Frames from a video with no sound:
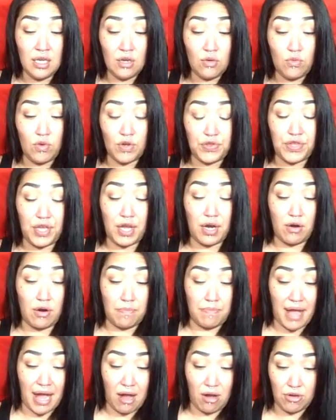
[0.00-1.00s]
what they're
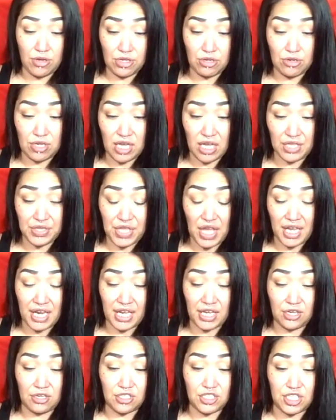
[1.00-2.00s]
about. You cut that
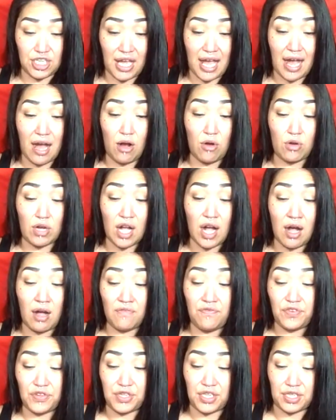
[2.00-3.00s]
energy out
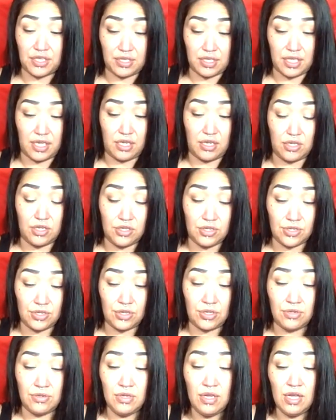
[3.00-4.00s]
confidently, you
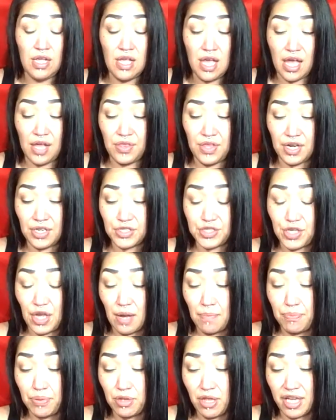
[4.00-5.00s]
know, and there's
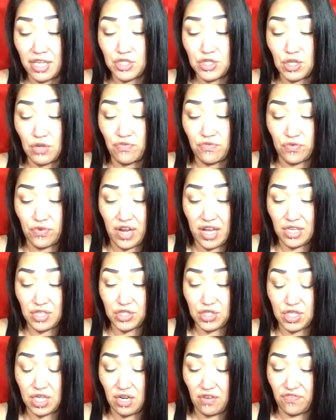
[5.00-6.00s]
a place of
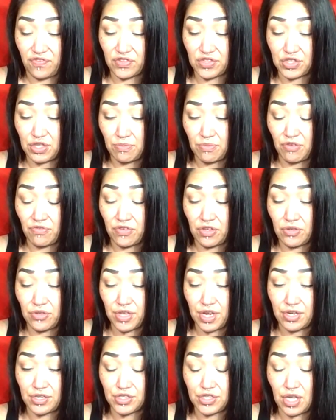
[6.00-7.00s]
rest here. For some of you,
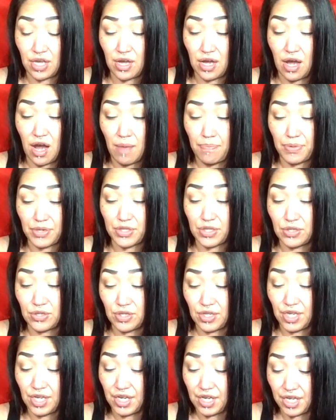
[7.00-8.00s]
there's an
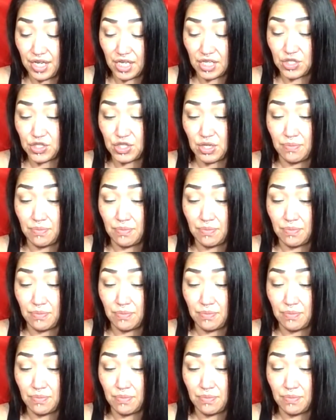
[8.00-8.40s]
opportunity to get